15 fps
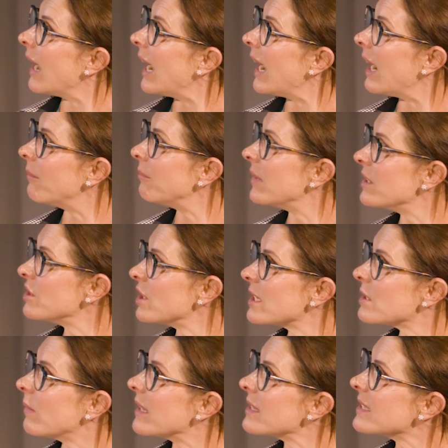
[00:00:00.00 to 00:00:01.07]
And
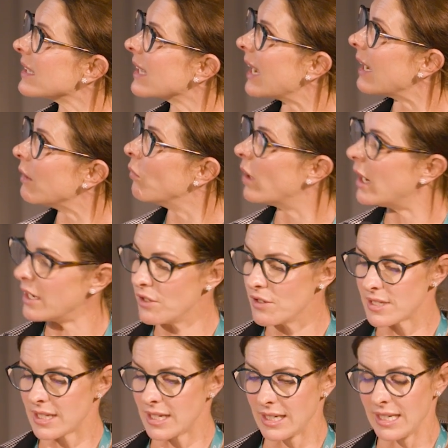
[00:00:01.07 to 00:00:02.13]
just once again, why
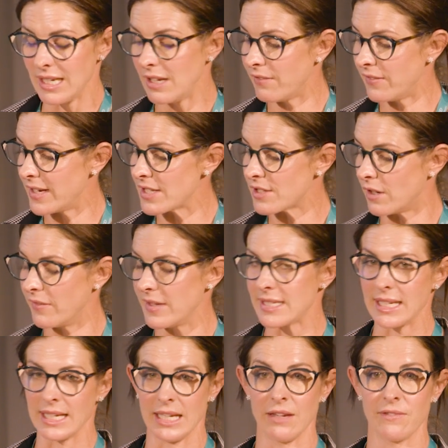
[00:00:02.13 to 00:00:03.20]
use it in heifers?
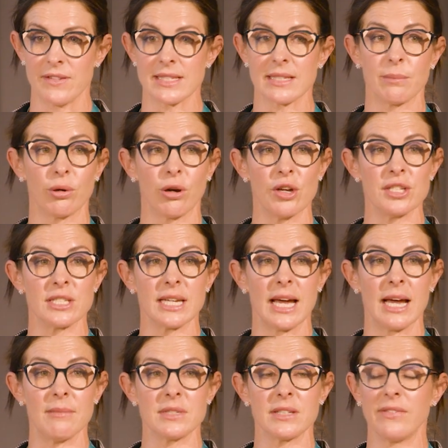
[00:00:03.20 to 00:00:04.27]
Obviously, heifers are prone
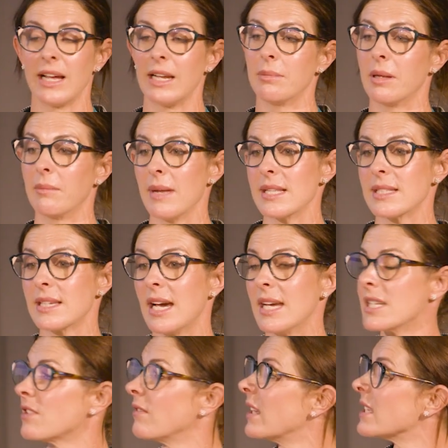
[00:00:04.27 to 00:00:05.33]
to developing
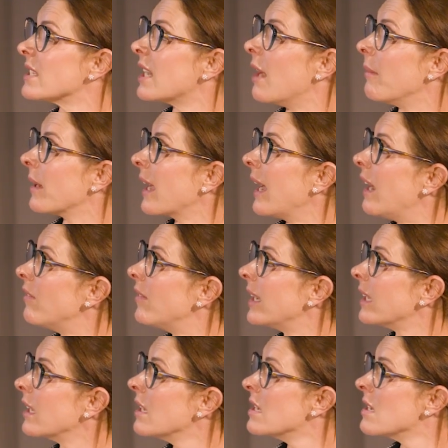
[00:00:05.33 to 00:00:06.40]
mastitis around the time of
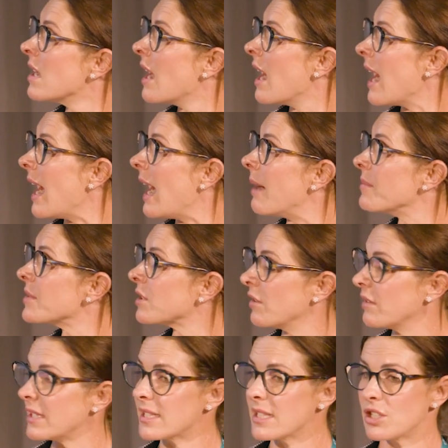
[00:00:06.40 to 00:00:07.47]
calving. So
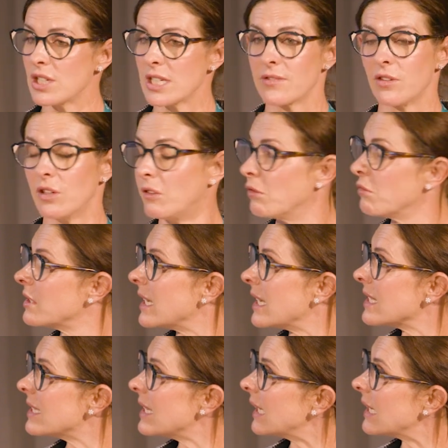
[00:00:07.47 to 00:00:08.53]
this is just for all
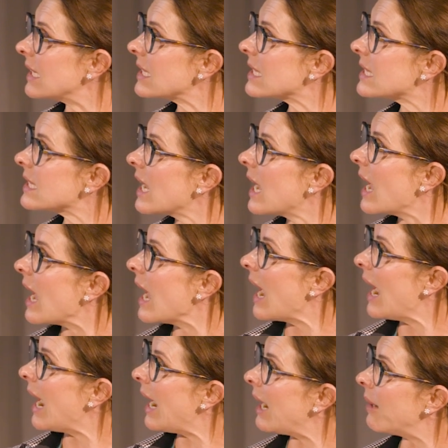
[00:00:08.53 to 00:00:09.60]
Teat Sealants.
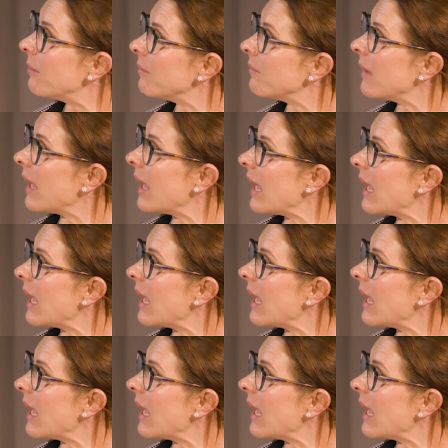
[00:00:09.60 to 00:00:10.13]
And